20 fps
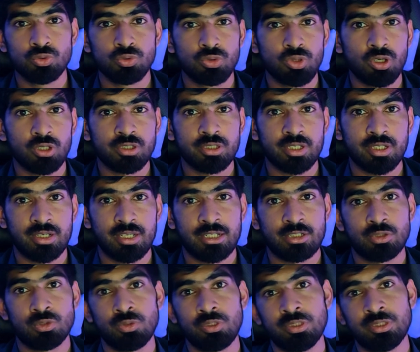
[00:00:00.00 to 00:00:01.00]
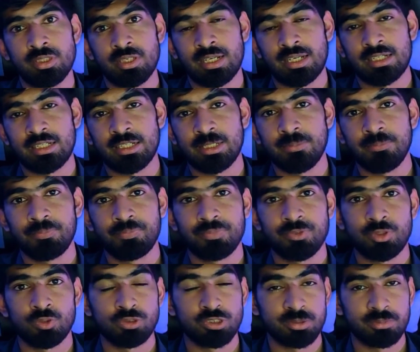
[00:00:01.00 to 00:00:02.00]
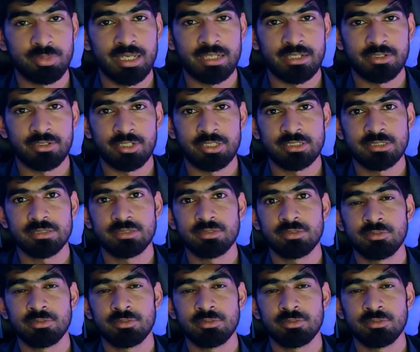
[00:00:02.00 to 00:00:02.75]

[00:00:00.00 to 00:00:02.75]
not connect to it directly using MAC address.